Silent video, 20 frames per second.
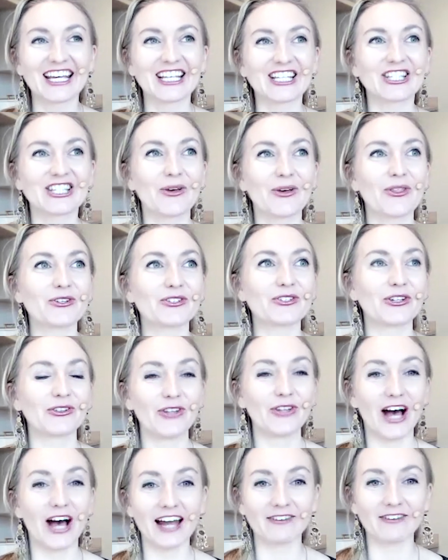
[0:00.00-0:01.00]
So there's a
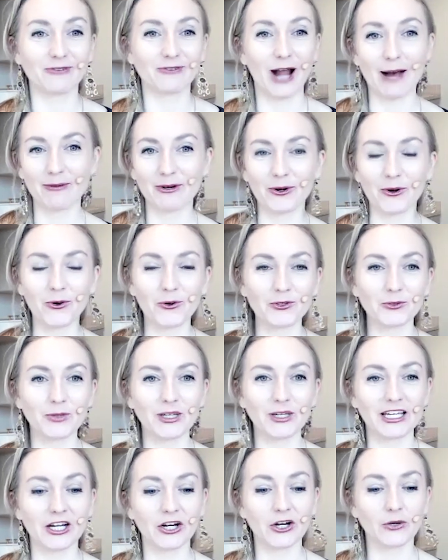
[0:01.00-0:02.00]
lot of rabbit holes we
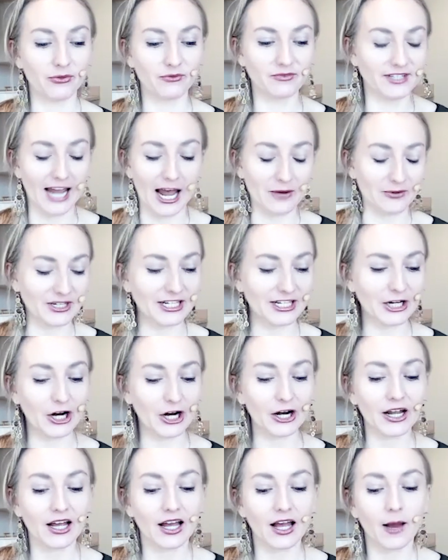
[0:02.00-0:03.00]
can go down
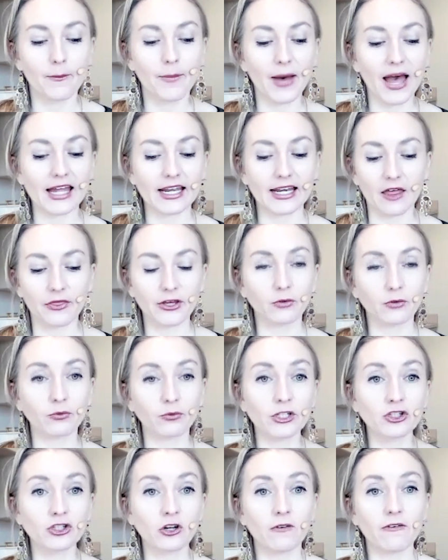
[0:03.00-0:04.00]
here. But the
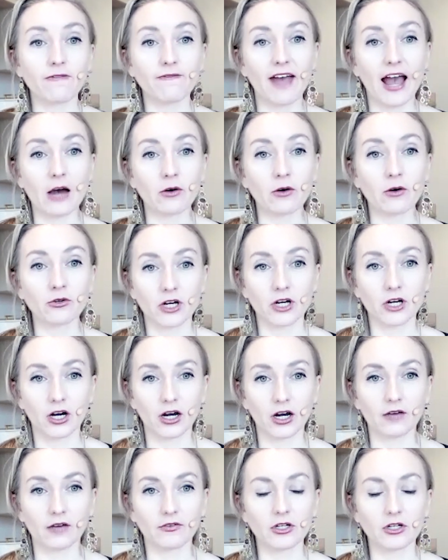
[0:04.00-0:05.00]
original
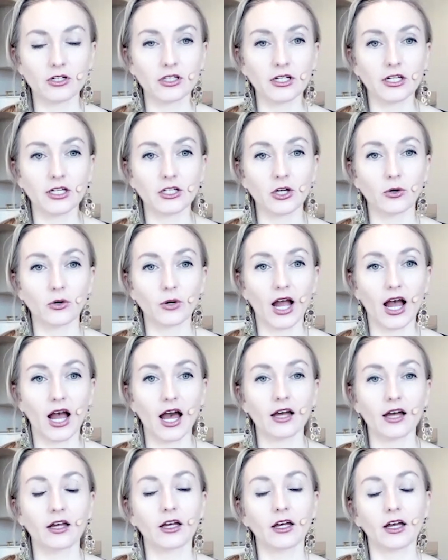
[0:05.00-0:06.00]
founder of Kundalini
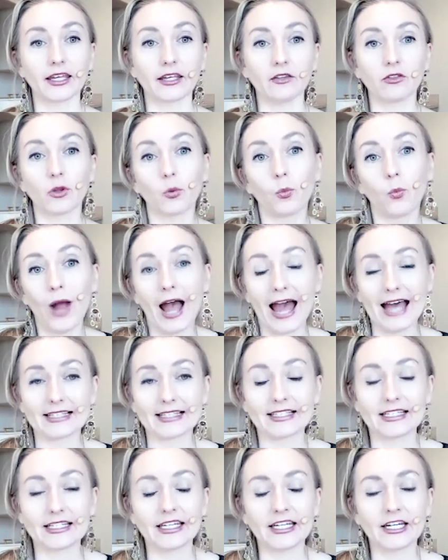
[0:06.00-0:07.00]
yoga in the
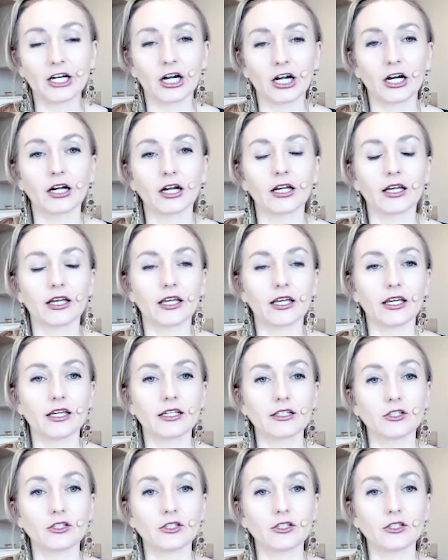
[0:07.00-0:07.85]
West here is